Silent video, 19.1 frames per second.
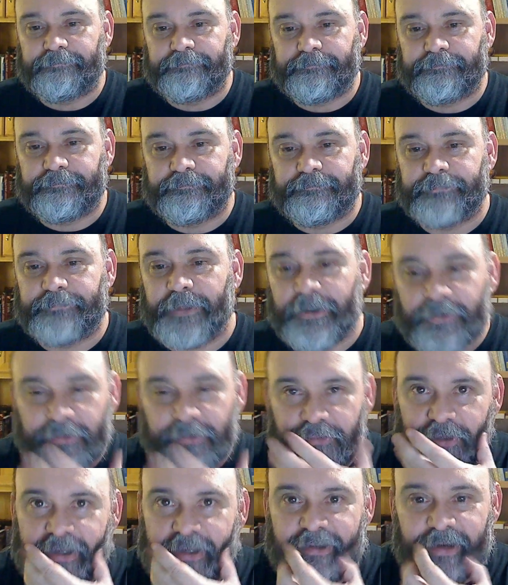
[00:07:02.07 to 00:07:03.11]
There's a
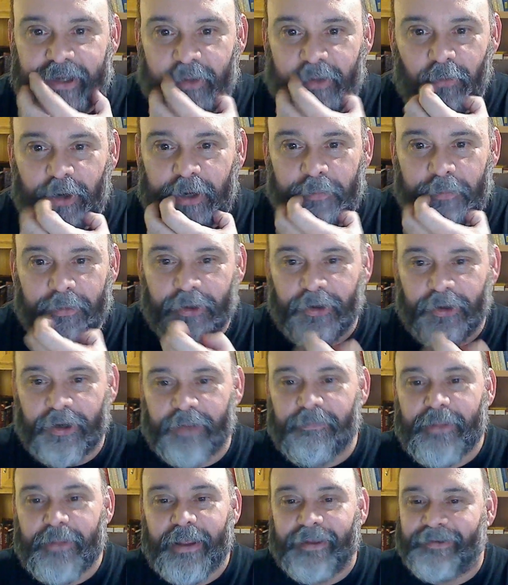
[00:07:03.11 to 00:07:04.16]
reason I wear a beard.
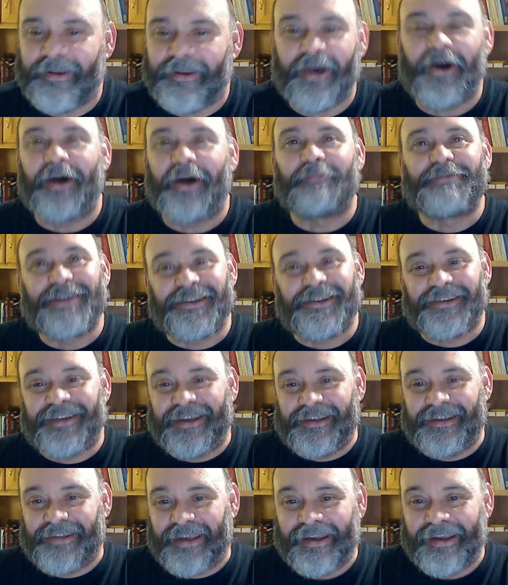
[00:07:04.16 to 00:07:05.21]
I'm just
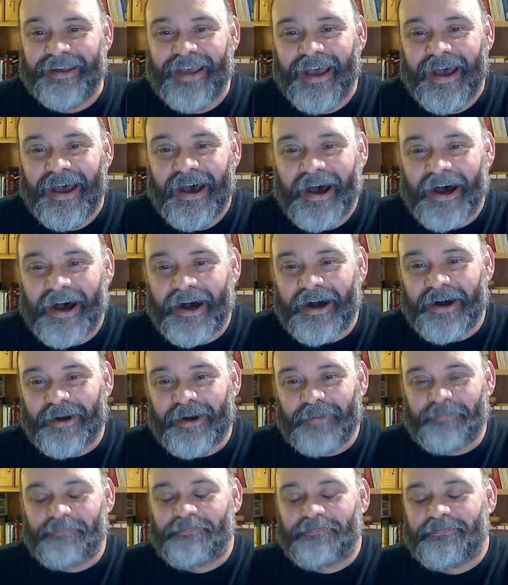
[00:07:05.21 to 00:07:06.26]
teasing.
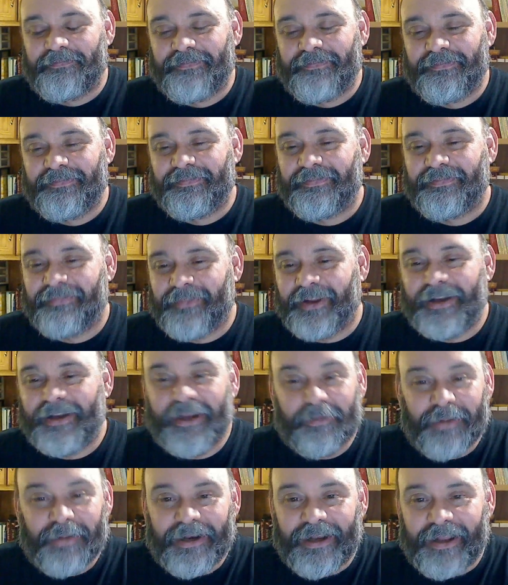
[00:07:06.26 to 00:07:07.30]
A
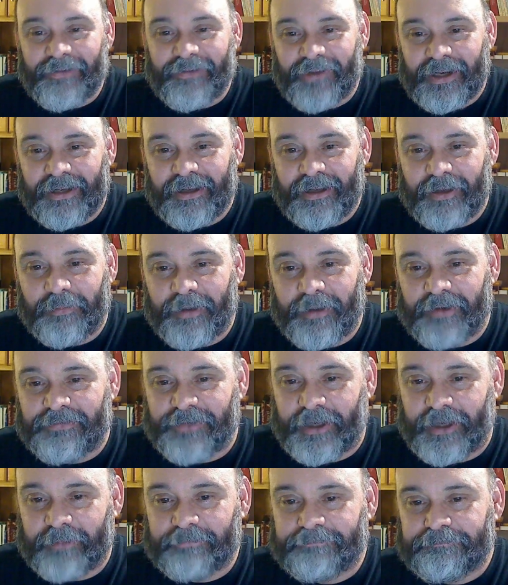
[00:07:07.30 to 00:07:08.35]
little bit of levity, a little bit of
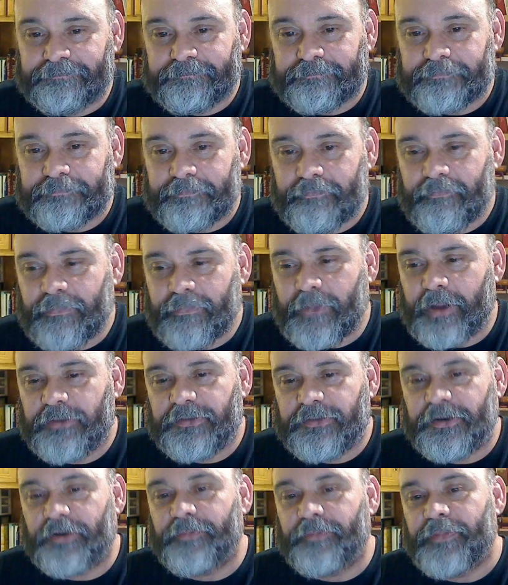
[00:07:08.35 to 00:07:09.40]
fun.
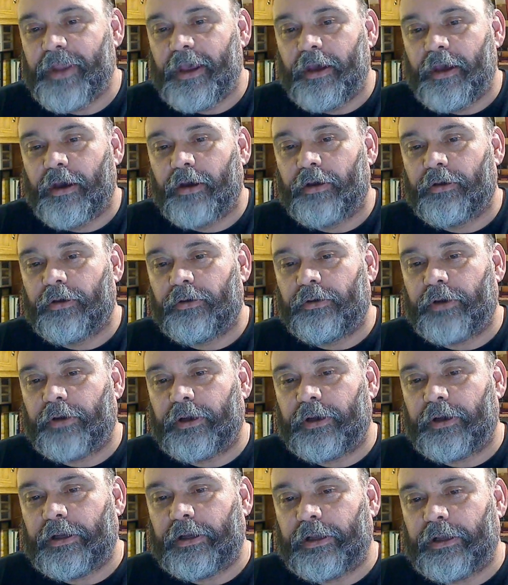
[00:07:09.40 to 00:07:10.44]
So,
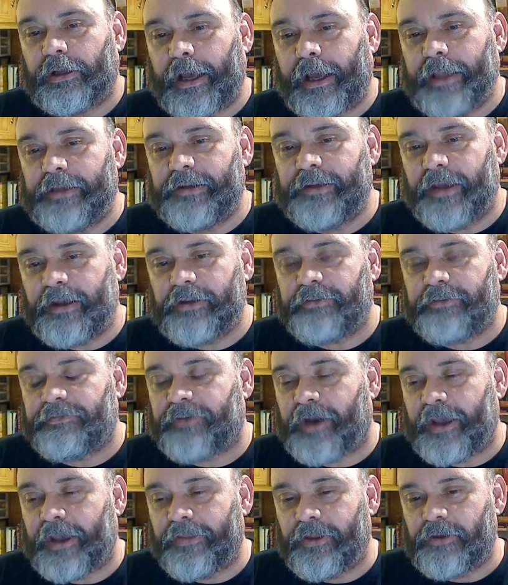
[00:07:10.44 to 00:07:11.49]

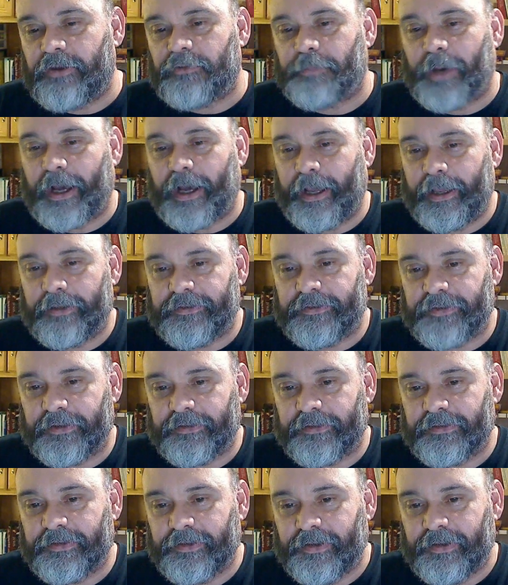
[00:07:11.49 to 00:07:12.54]
identify these
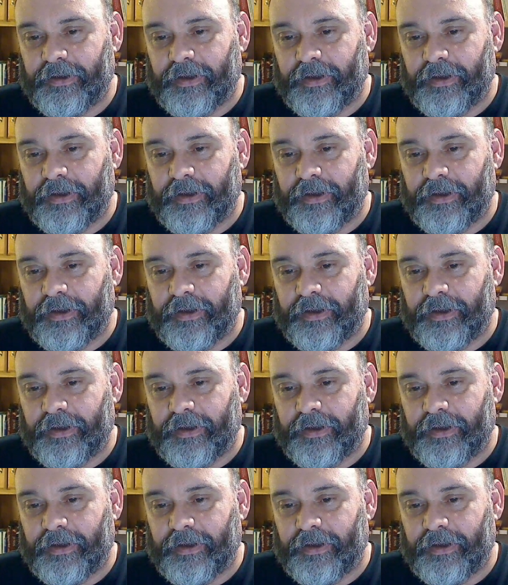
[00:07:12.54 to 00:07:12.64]
biases.